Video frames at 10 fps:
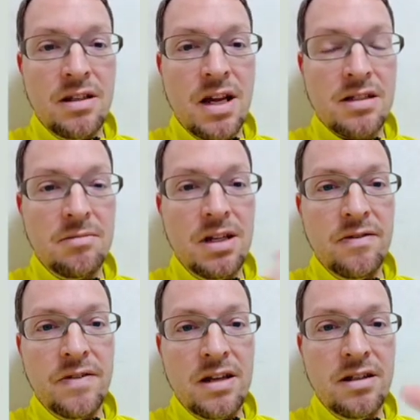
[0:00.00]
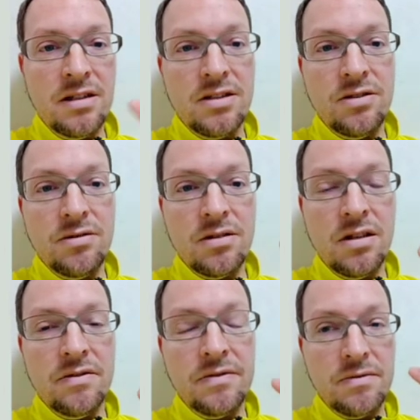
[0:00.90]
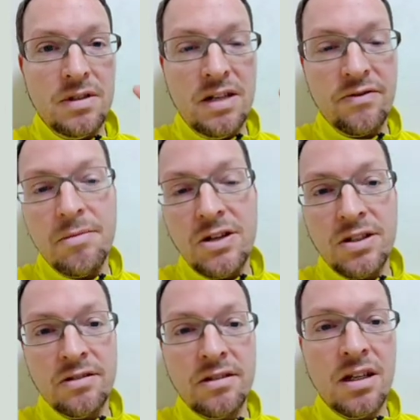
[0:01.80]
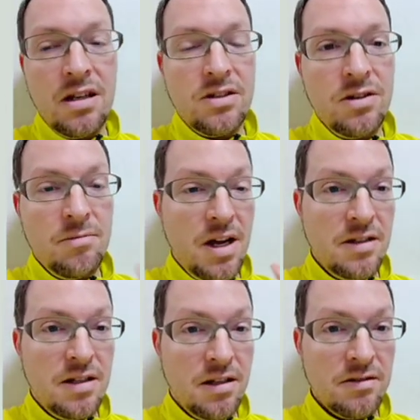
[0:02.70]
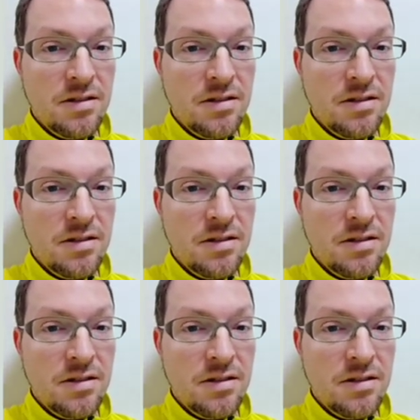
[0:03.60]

It has to be fed into information so your mind can